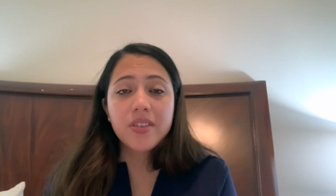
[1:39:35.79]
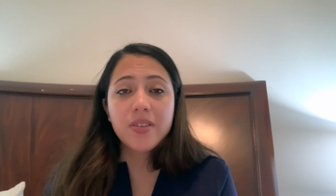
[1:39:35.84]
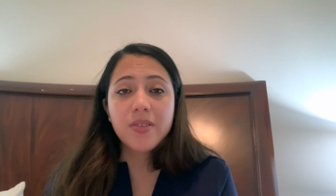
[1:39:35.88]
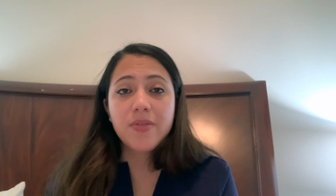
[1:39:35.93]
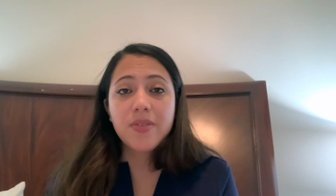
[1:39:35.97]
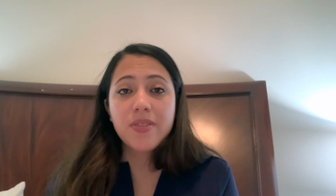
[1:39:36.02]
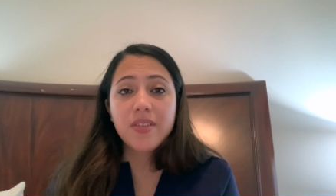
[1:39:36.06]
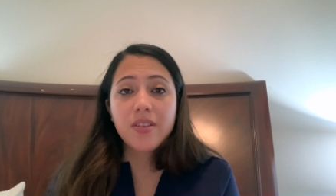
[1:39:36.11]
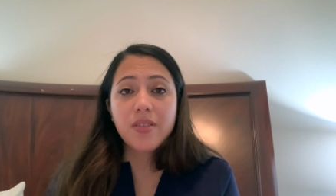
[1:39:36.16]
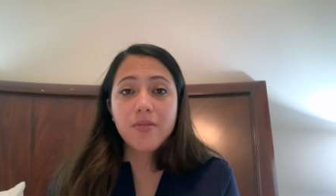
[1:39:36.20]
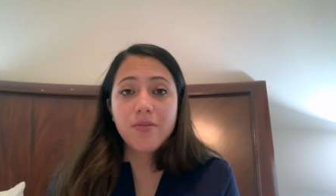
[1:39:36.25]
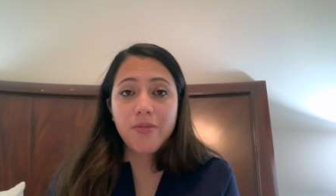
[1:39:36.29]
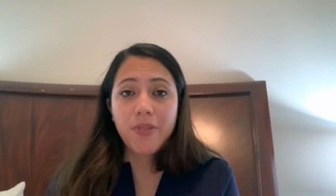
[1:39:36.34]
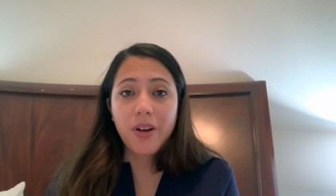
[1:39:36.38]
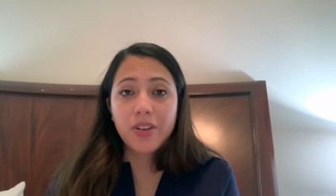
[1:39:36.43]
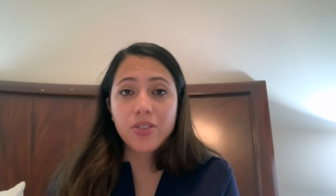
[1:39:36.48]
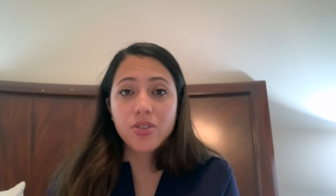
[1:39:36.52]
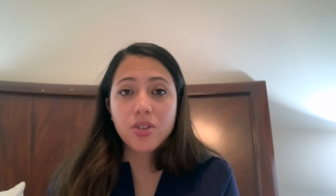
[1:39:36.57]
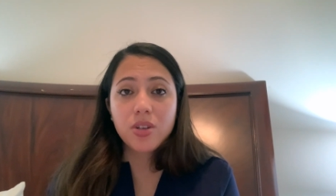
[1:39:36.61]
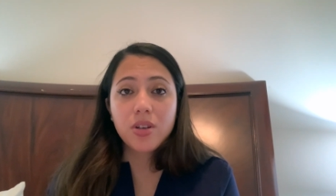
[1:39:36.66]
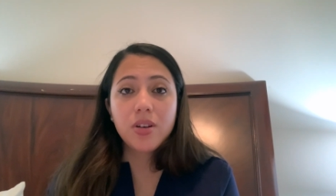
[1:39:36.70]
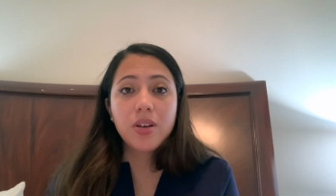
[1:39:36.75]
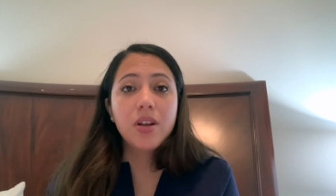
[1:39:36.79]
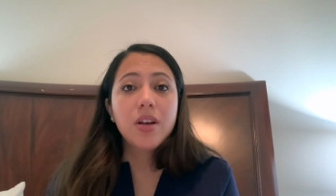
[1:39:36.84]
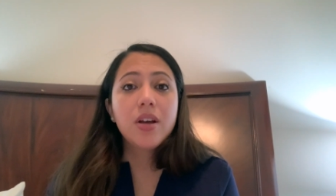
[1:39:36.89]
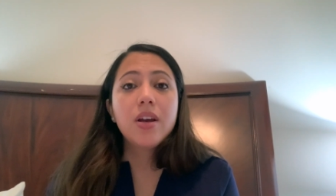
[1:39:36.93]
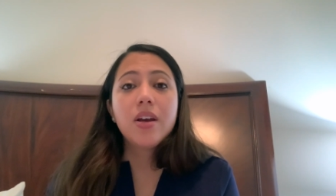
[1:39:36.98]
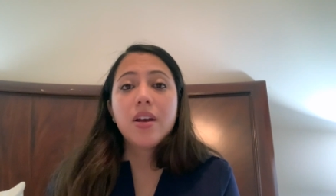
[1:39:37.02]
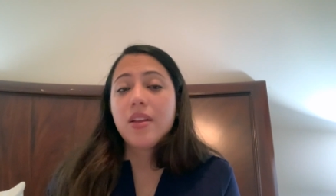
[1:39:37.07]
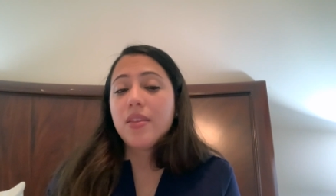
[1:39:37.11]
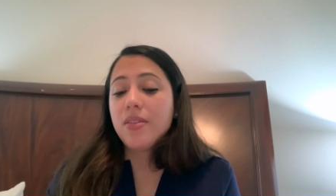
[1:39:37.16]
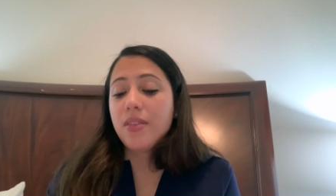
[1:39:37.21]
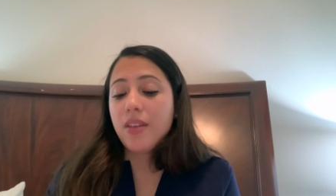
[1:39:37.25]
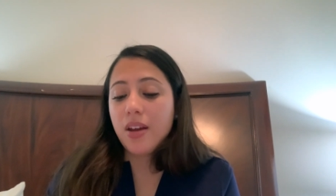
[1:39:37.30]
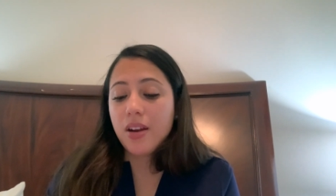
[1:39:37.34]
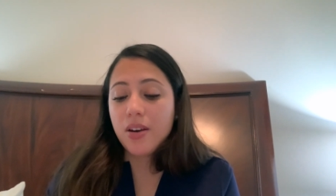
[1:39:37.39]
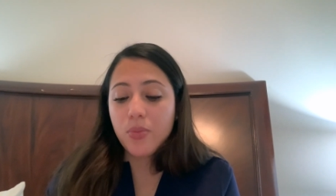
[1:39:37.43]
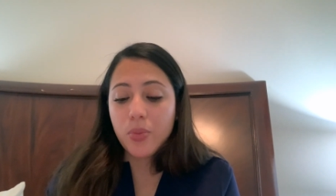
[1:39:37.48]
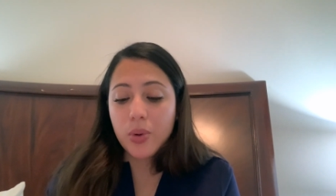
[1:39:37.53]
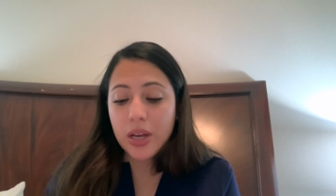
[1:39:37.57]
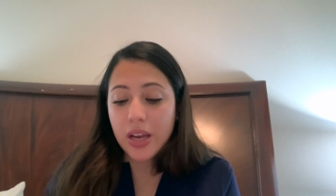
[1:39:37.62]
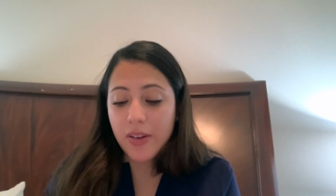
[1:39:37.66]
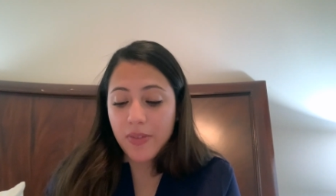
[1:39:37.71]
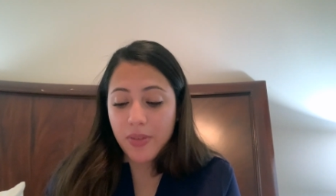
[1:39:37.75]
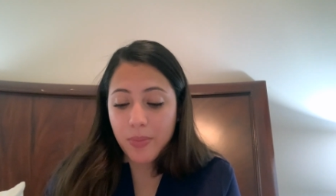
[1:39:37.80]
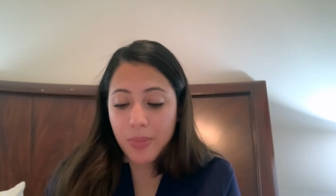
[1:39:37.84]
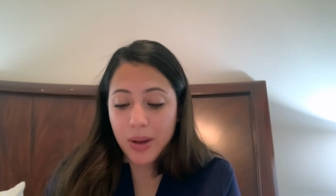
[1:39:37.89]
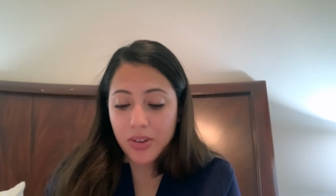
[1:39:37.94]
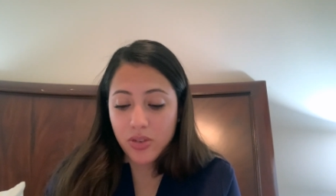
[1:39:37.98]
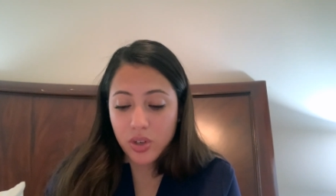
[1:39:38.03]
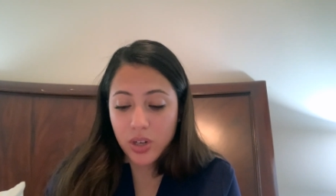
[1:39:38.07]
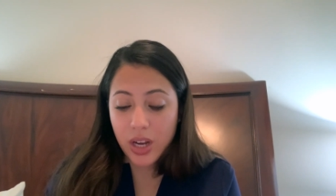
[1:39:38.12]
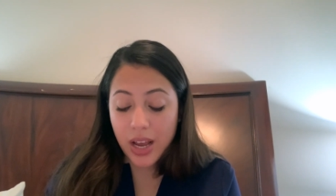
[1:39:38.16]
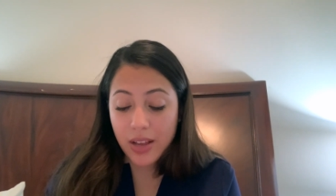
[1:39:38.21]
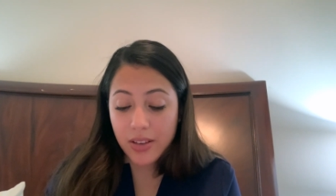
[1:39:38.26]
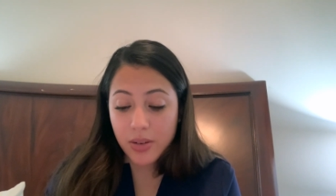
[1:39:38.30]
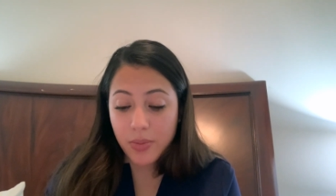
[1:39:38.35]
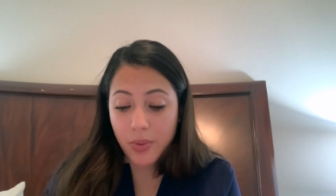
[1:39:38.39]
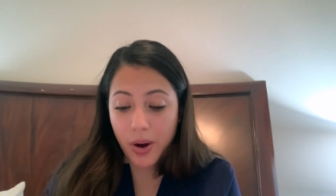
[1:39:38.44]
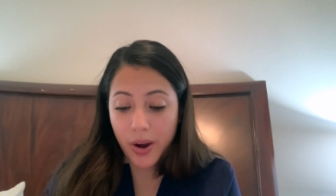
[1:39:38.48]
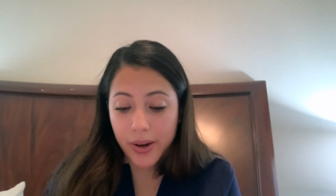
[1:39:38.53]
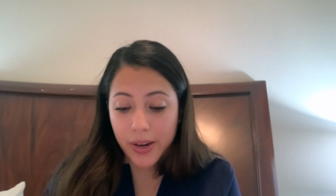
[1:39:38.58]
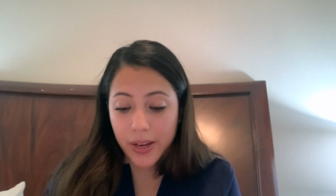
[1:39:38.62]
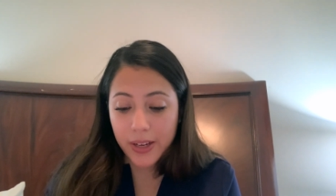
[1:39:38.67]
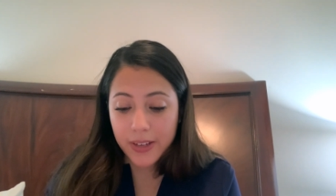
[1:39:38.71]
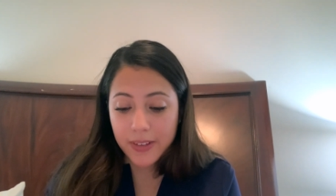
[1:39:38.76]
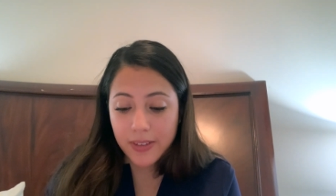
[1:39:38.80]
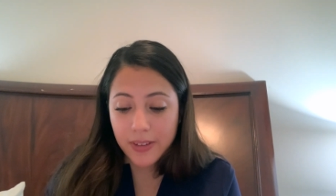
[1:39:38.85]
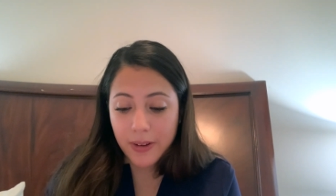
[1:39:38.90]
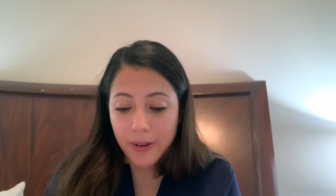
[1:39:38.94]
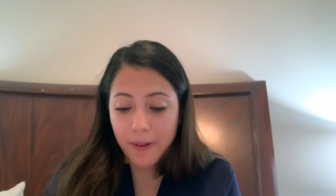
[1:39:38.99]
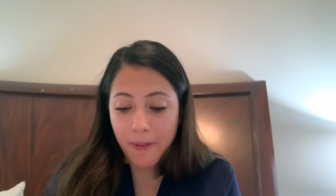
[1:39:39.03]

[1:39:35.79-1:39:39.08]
If it's an infection, then we give the patient antibiotics.